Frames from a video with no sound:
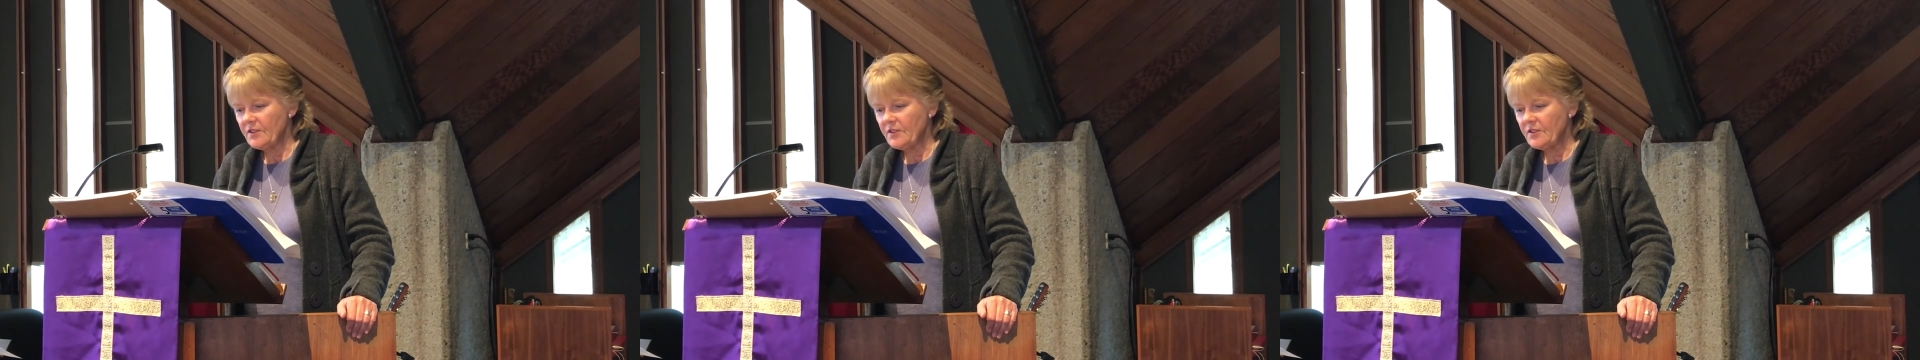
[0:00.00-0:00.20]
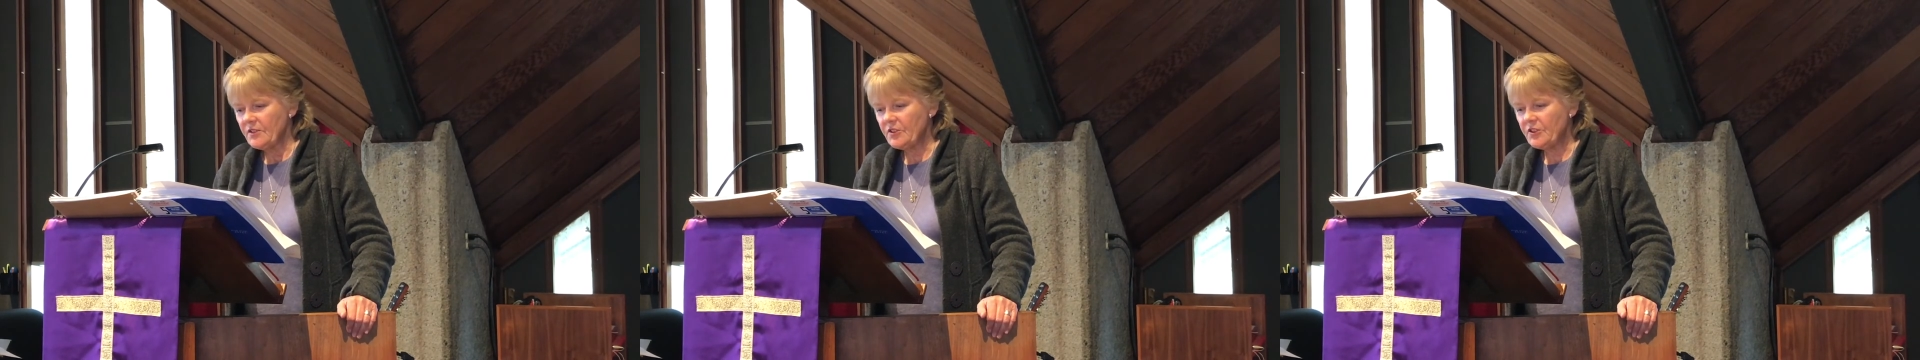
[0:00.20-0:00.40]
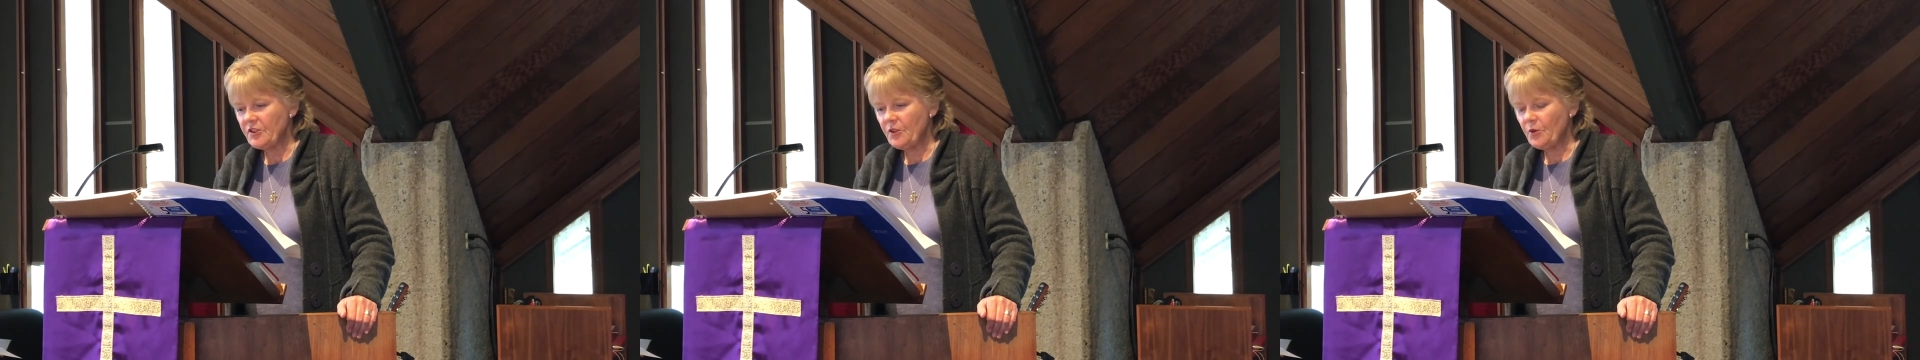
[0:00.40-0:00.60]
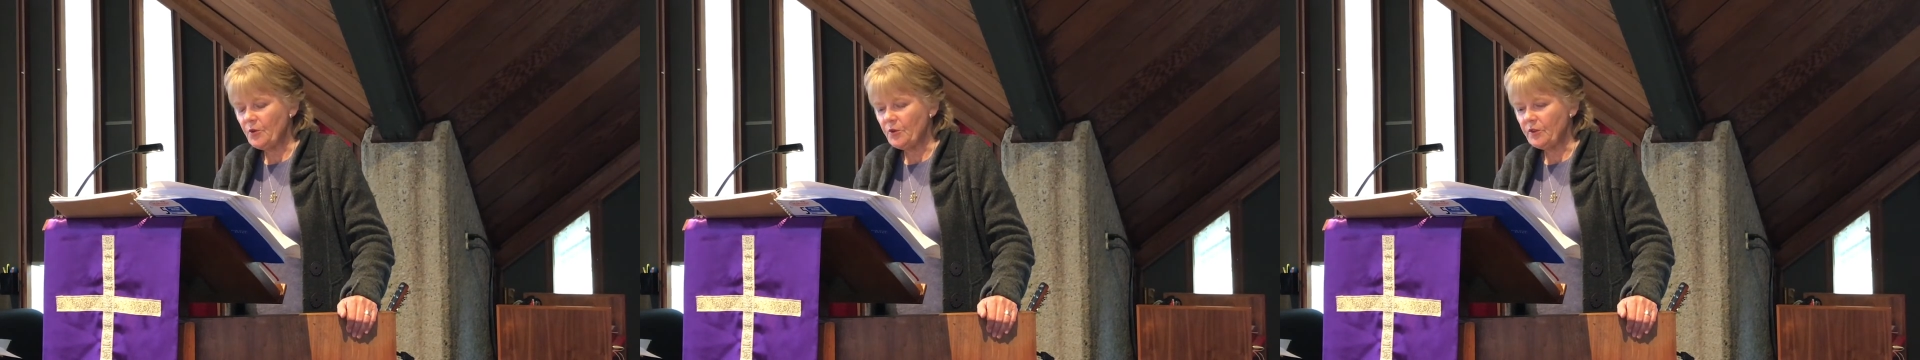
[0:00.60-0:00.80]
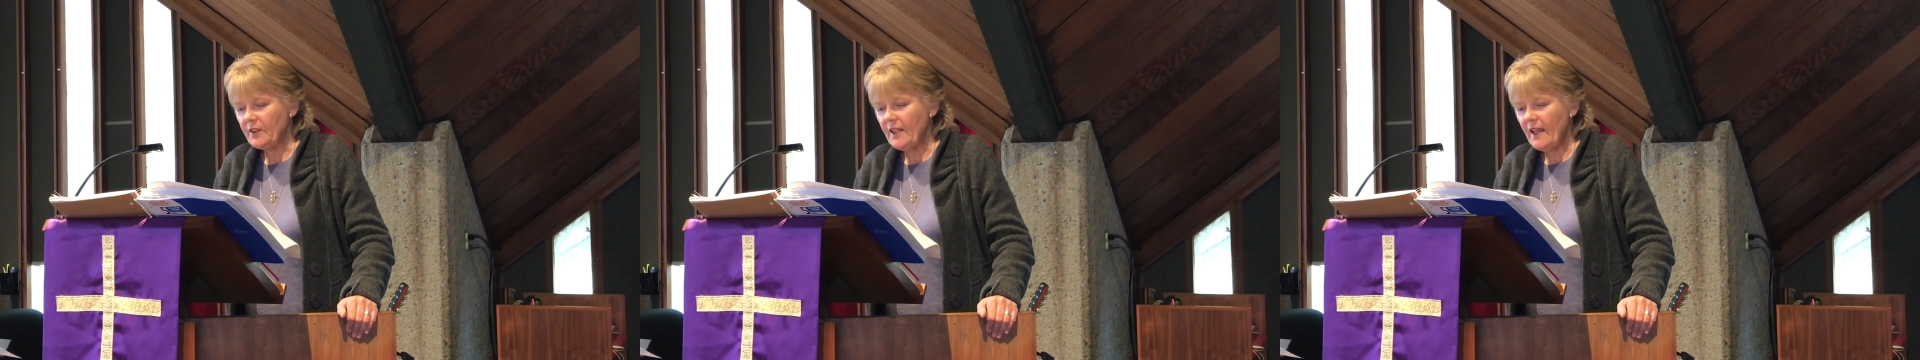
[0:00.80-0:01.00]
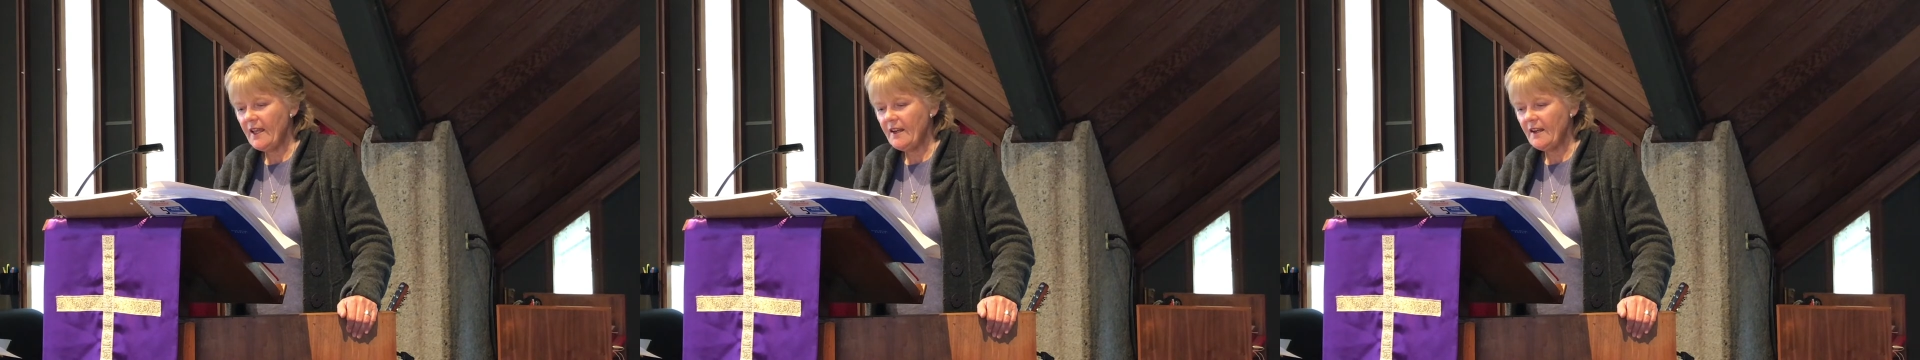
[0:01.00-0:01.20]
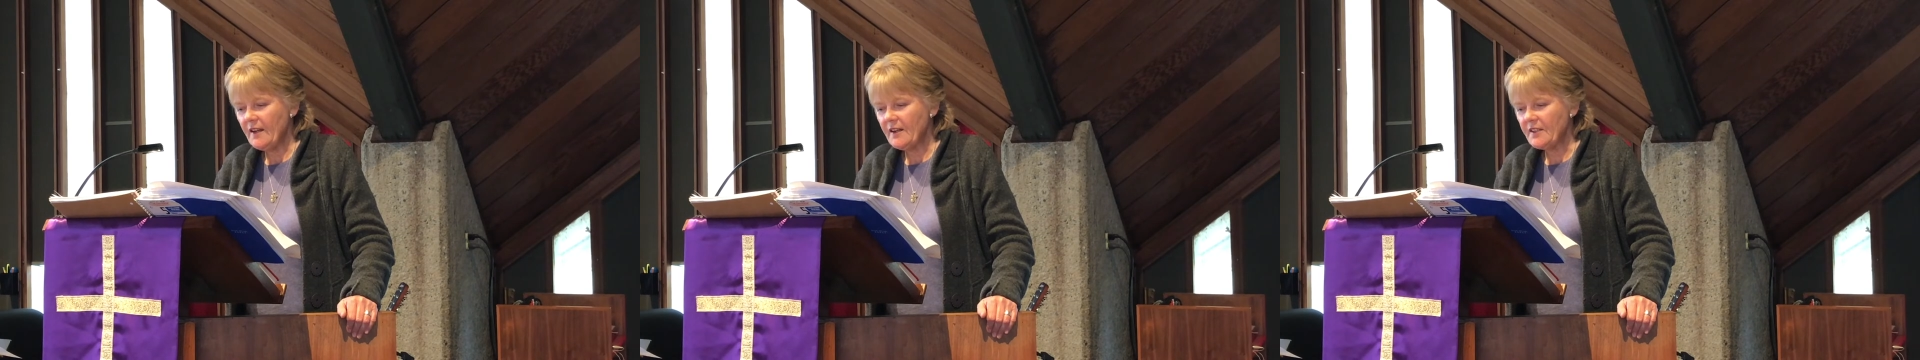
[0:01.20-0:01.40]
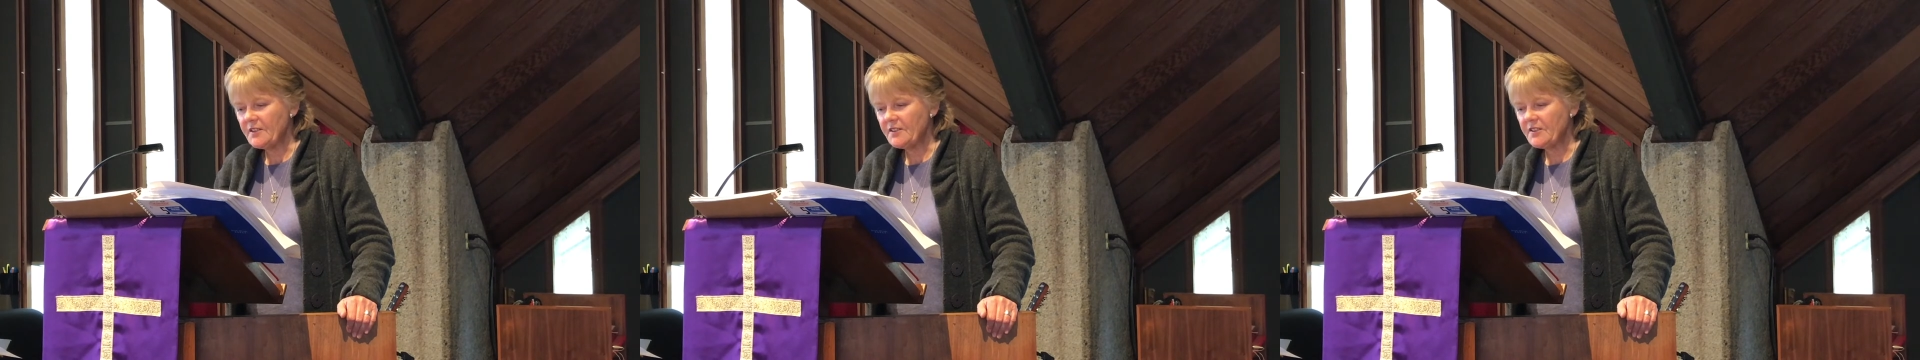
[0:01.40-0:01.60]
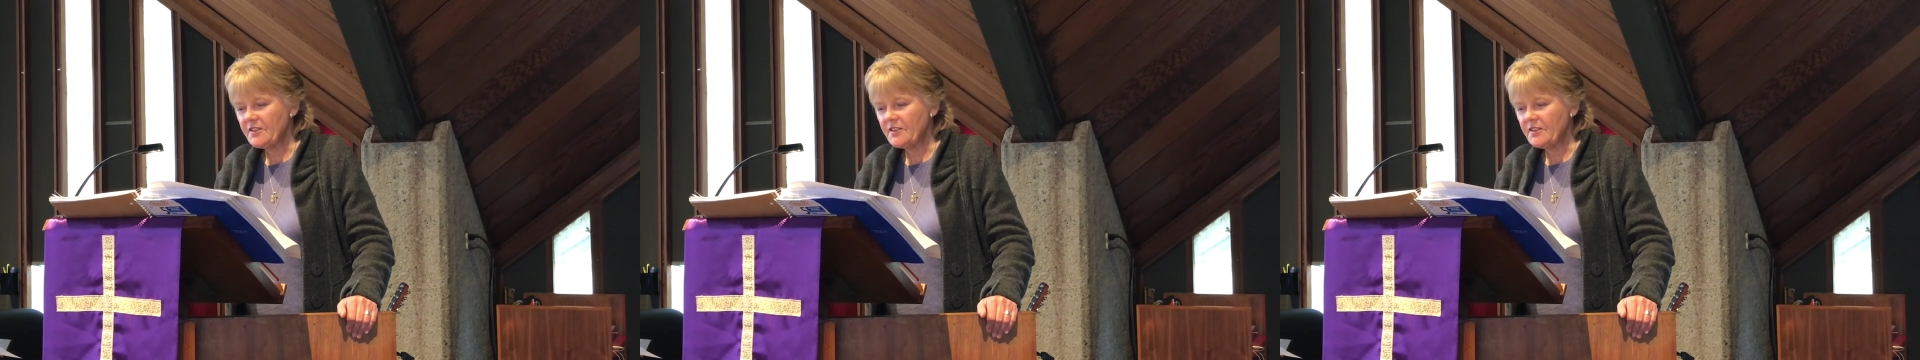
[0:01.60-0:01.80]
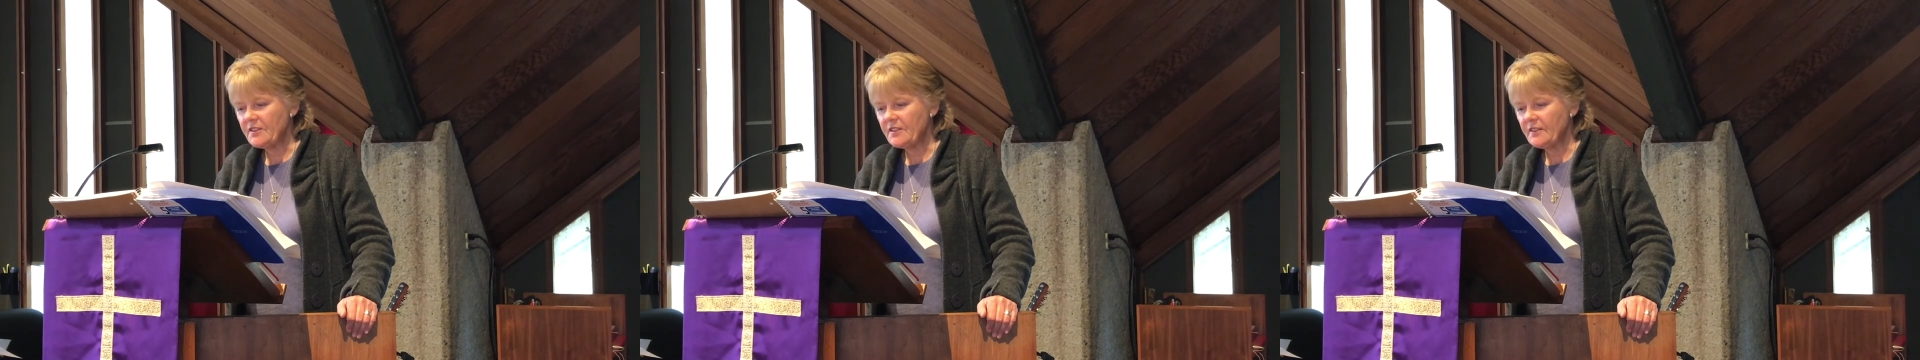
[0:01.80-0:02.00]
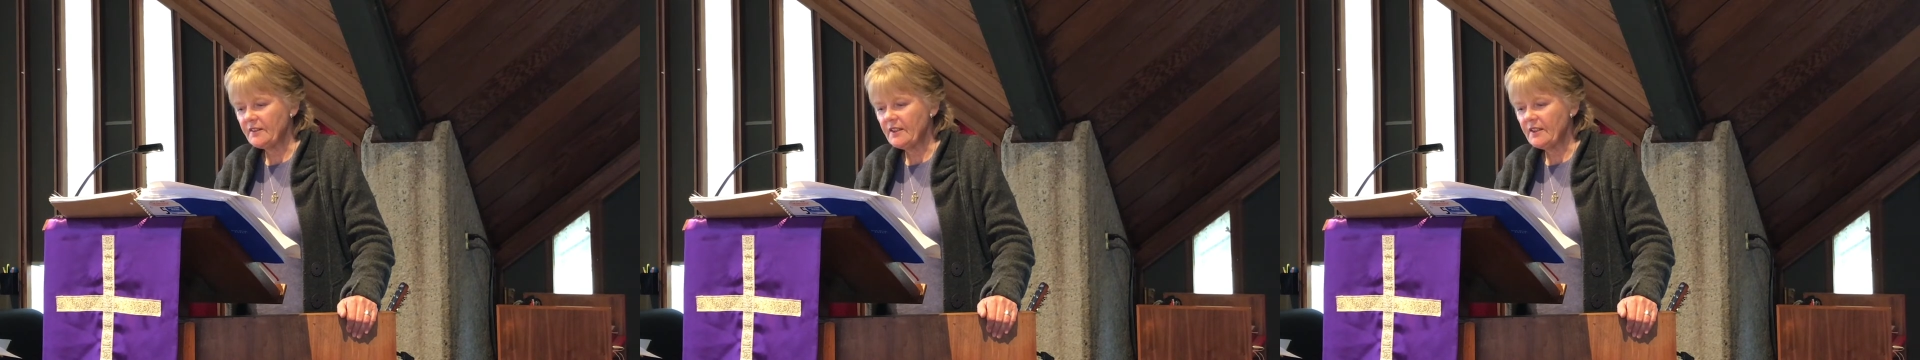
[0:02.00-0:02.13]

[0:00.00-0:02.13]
So let's